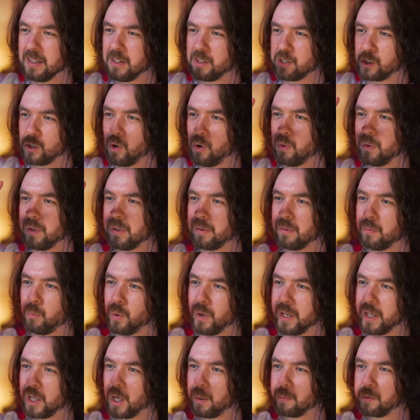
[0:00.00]
So
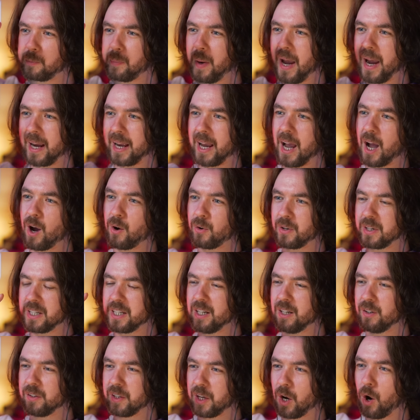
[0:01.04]
when it comes back out
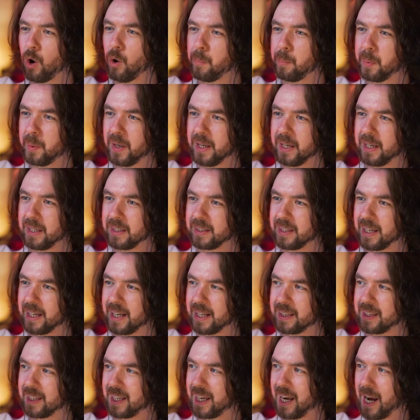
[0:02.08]
near the opening, they
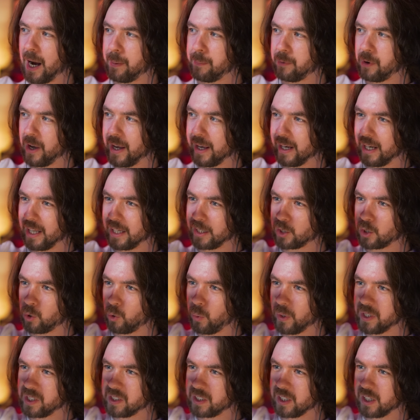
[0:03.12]
get the camera and like
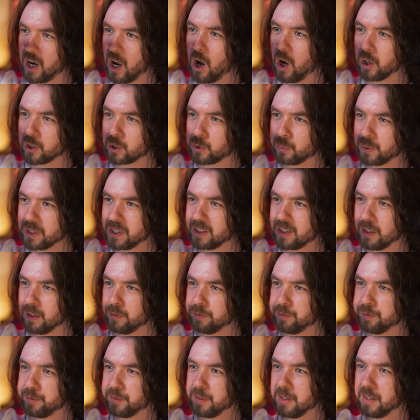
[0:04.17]
twist it onto
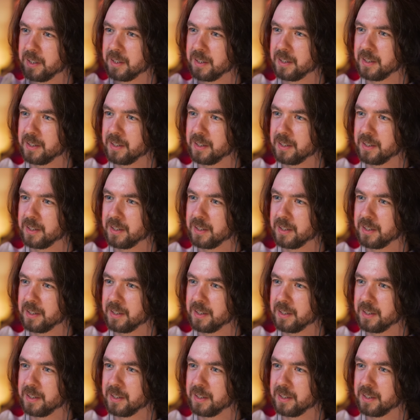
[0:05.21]
itself.